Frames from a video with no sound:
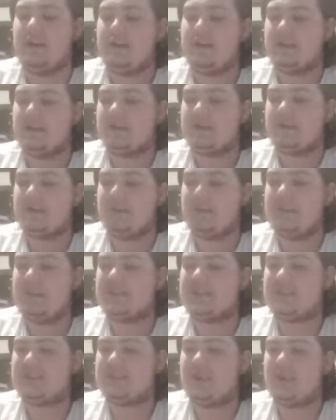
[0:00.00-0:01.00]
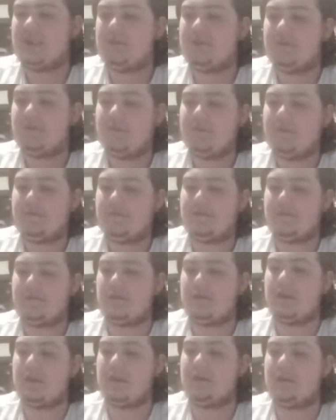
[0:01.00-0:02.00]
space stone, or
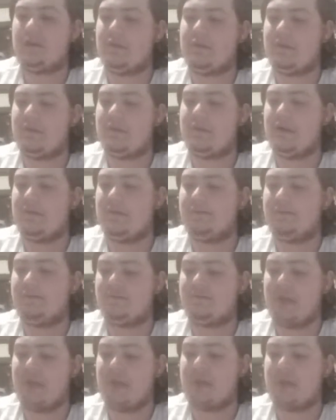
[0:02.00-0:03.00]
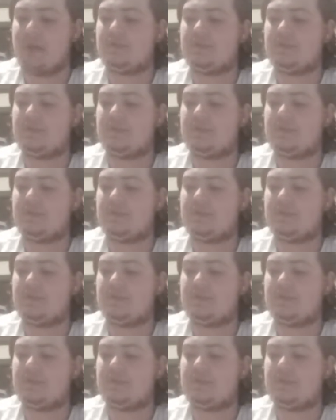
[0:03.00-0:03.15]
no, the power